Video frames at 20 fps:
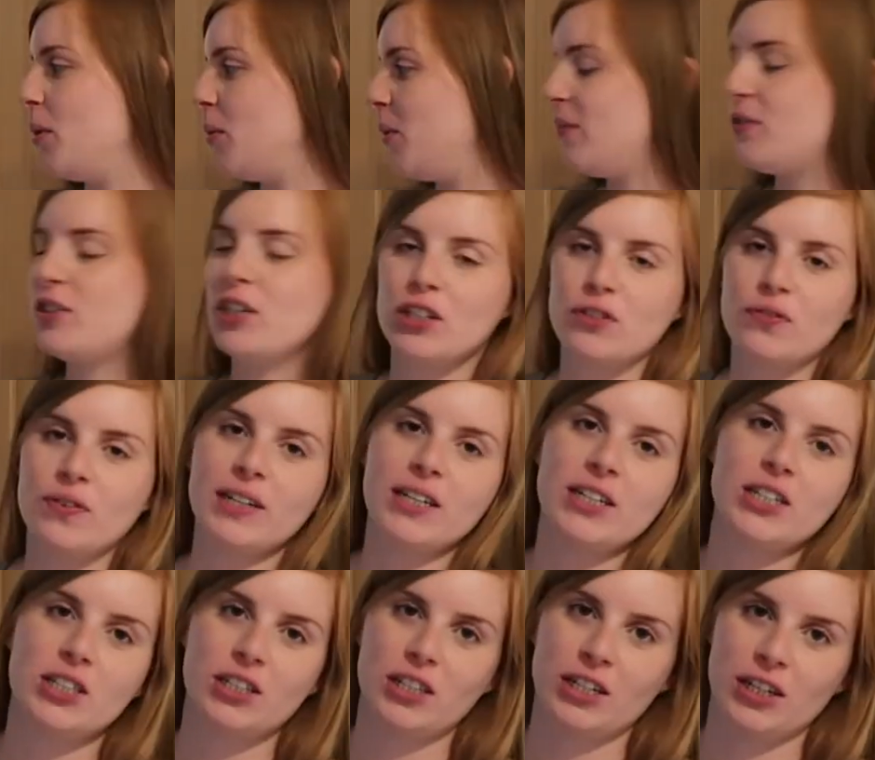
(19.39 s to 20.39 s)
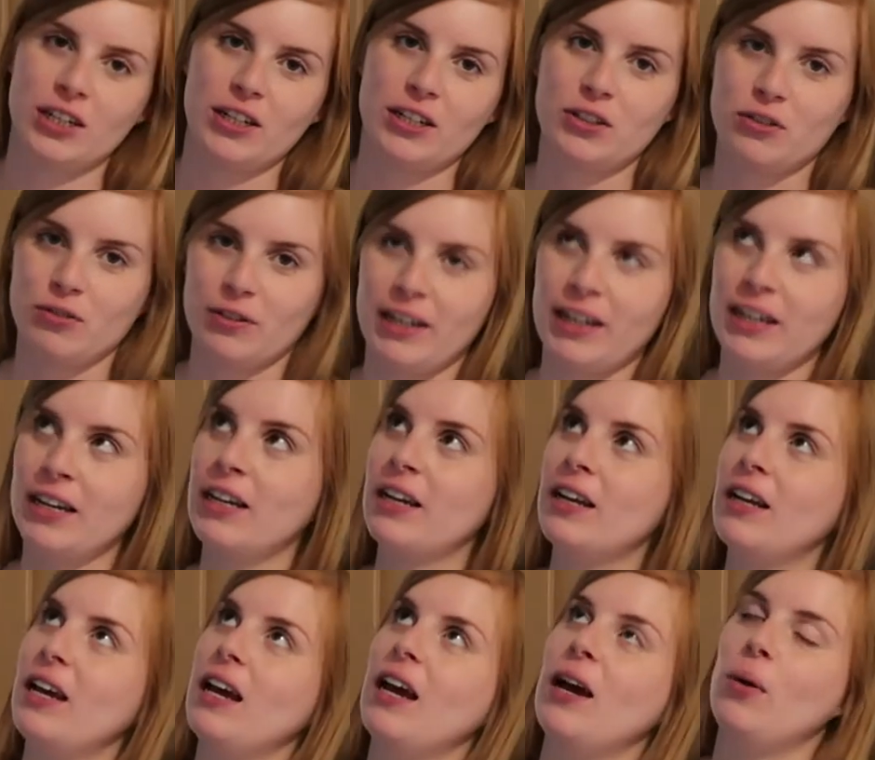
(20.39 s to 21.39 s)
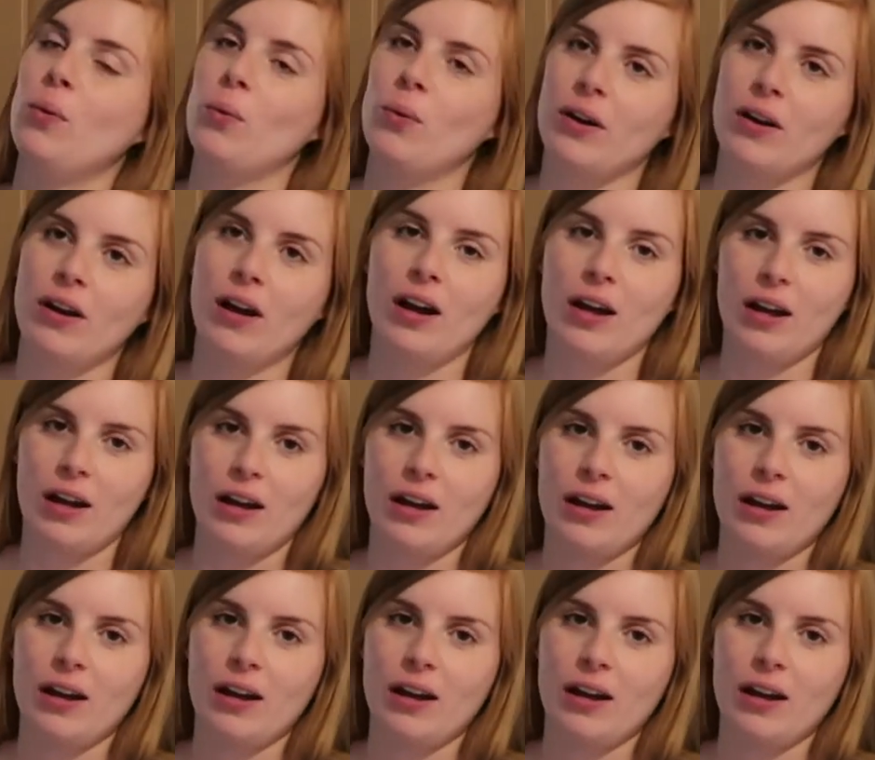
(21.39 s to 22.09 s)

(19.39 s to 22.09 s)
We've just finished the nursery. We're